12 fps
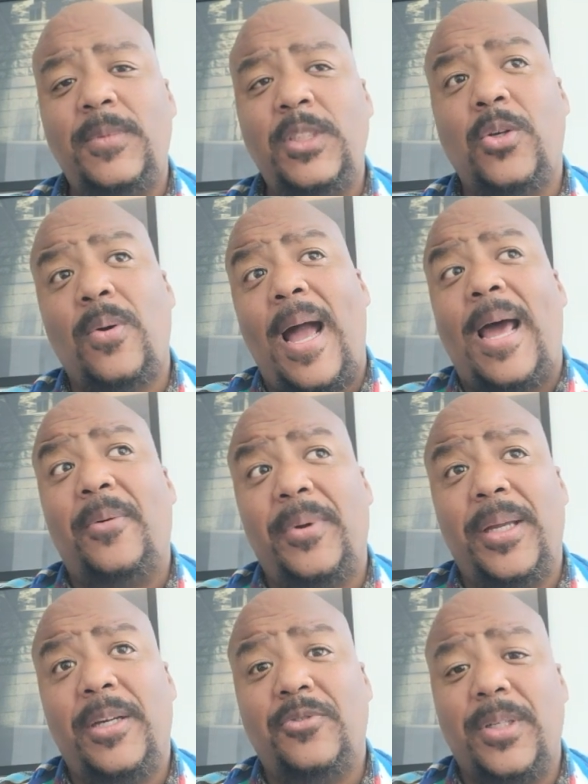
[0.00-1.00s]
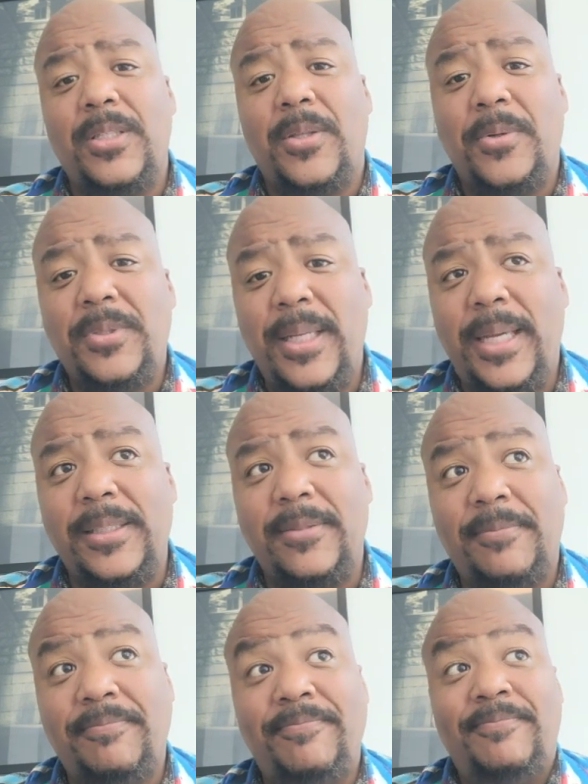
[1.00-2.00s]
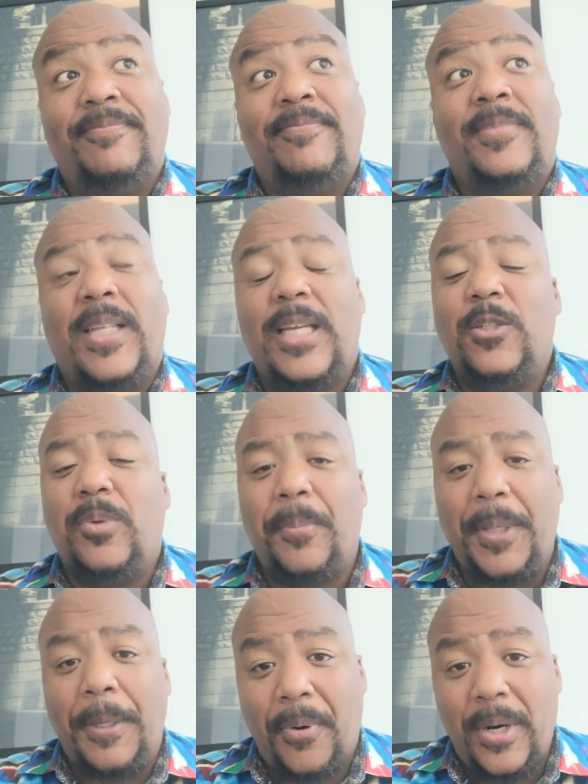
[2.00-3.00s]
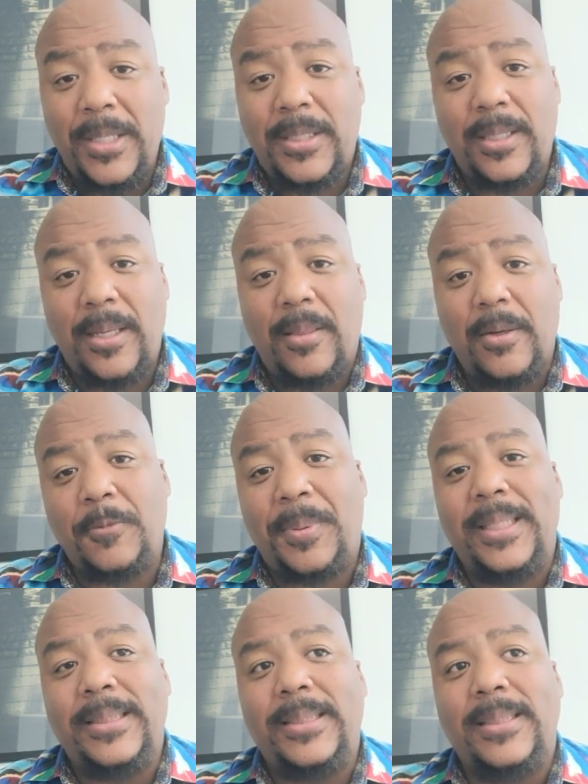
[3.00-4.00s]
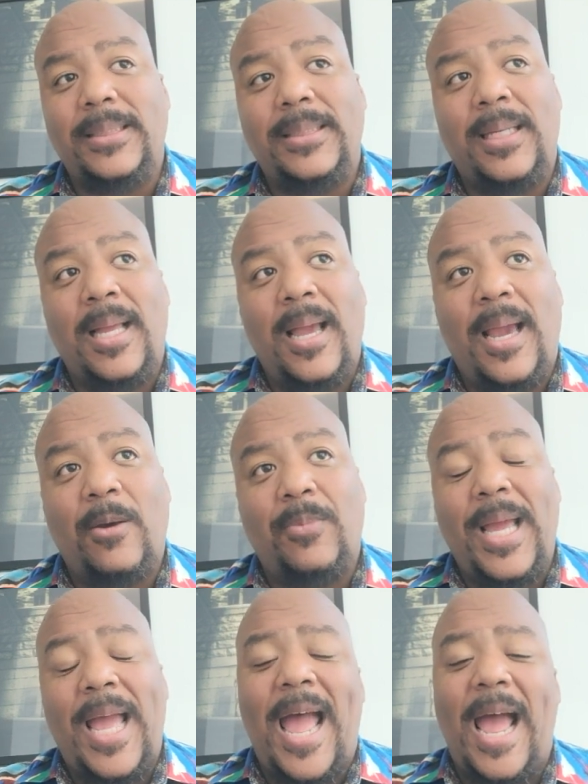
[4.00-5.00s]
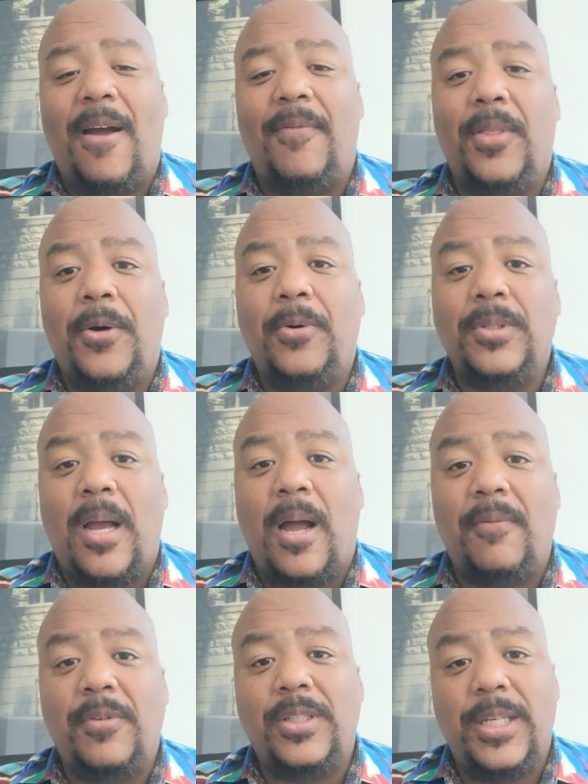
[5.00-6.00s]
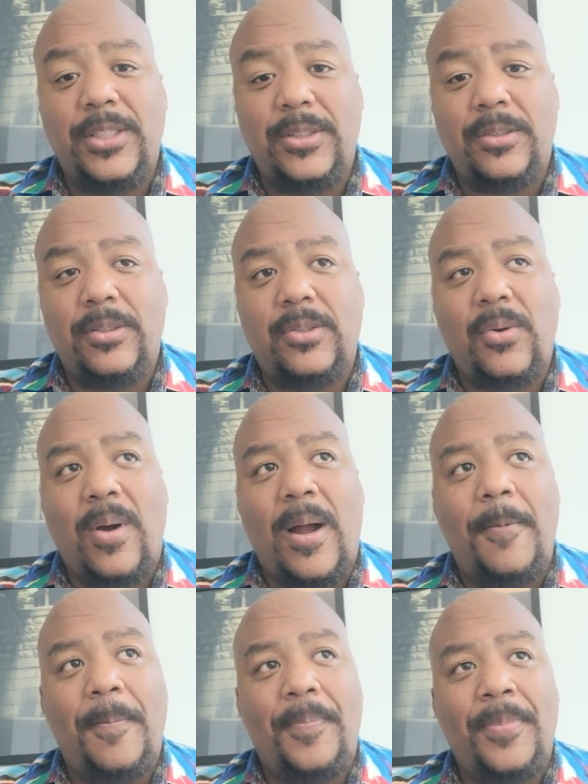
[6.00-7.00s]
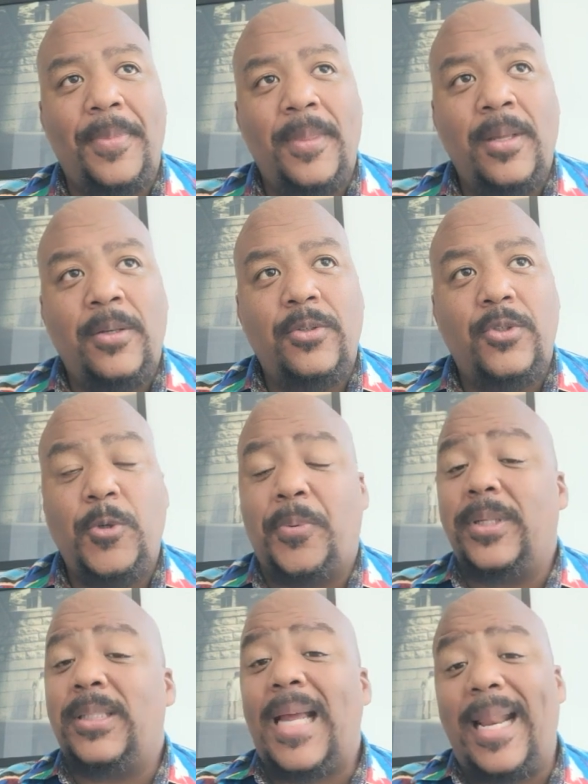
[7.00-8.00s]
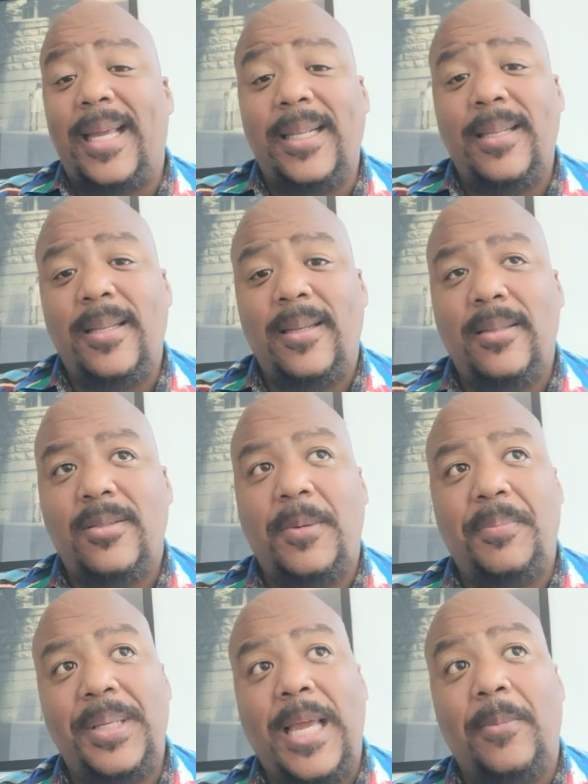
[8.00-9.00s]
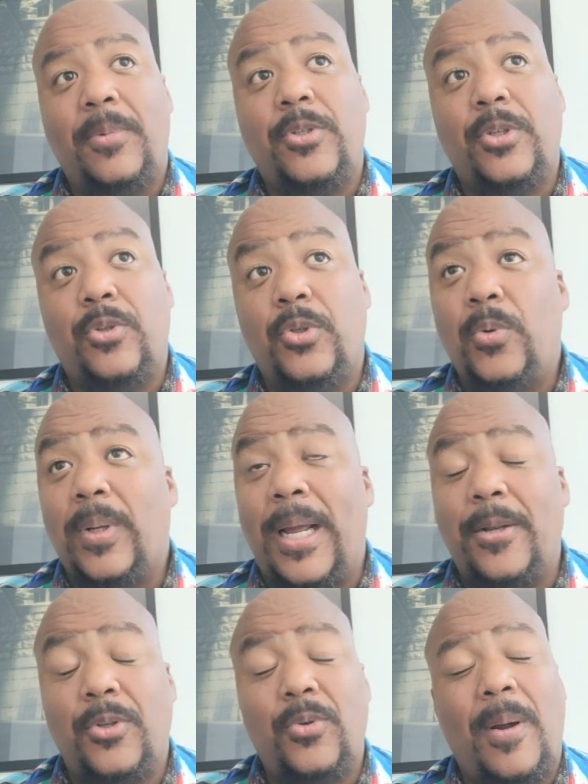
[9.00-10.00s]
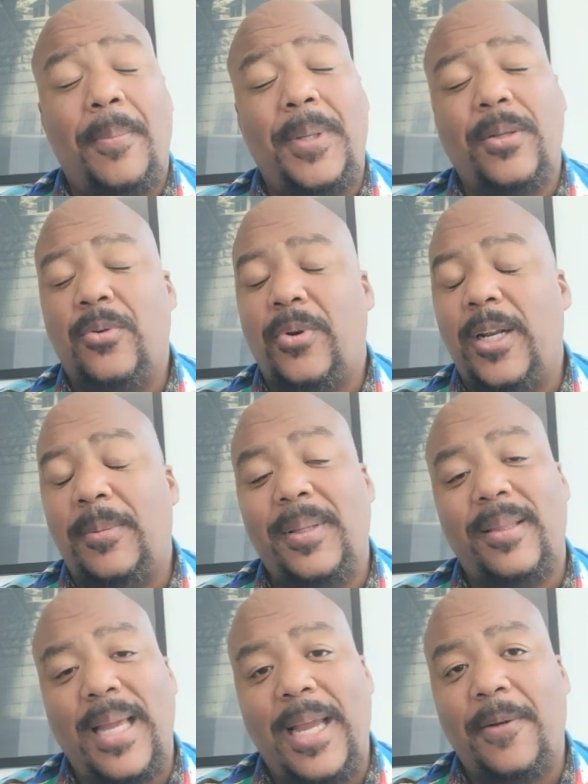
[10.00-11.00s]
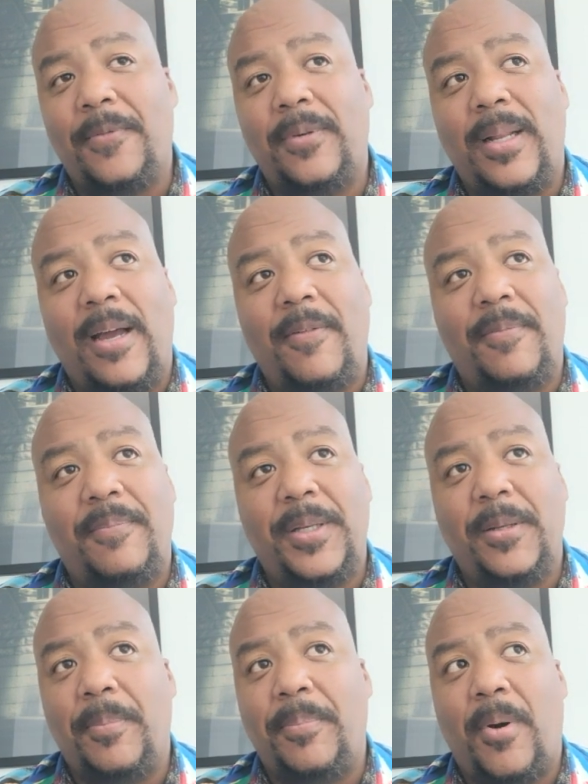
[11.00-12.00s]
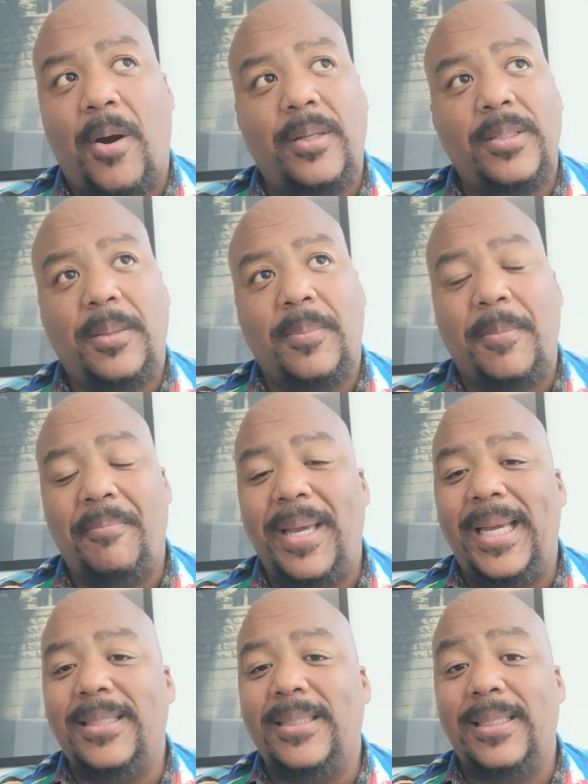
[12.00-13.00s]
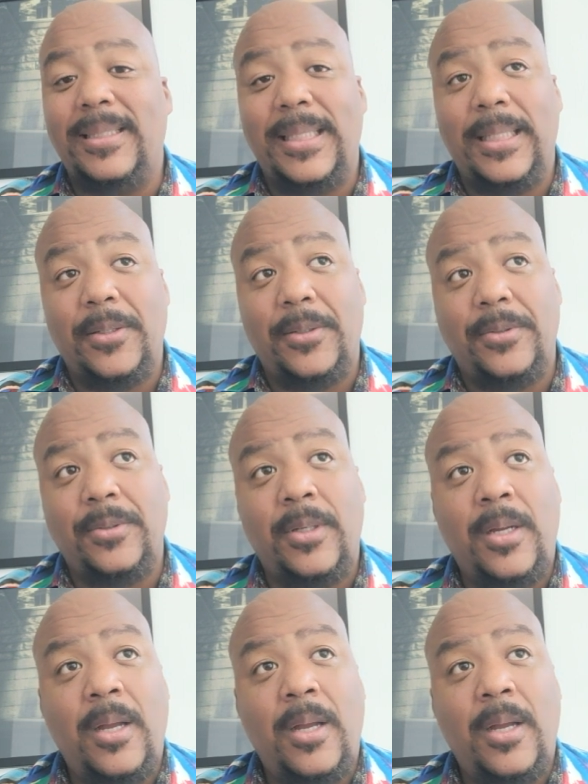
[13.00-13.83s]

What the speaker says: So how do we address those things? Is we be present in those places and we have those conversations. So I'm super excited to be able to do what I do. I'm incredibly thankful. I've been a part of some amazing deals.